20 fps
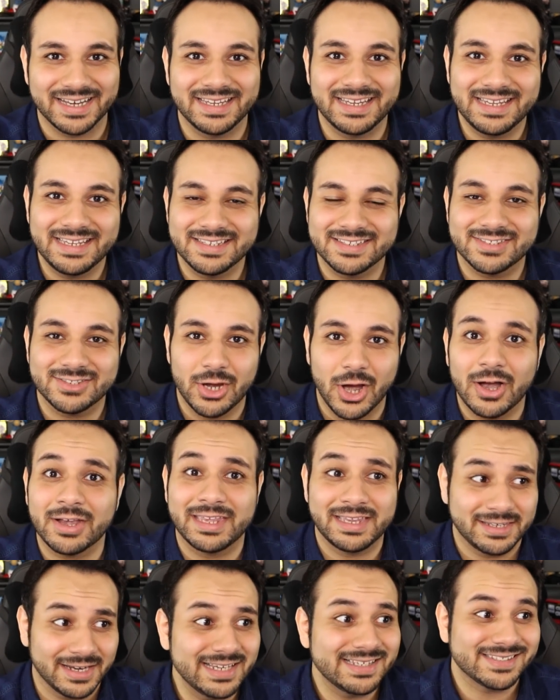He's
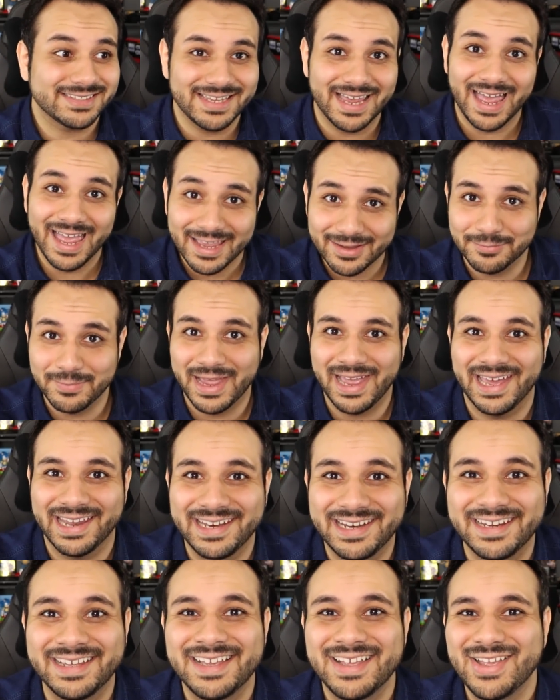talking nice to
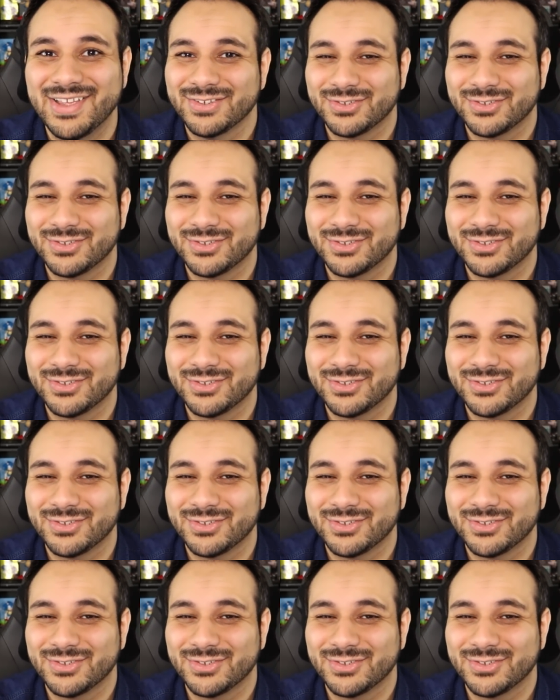Eggman.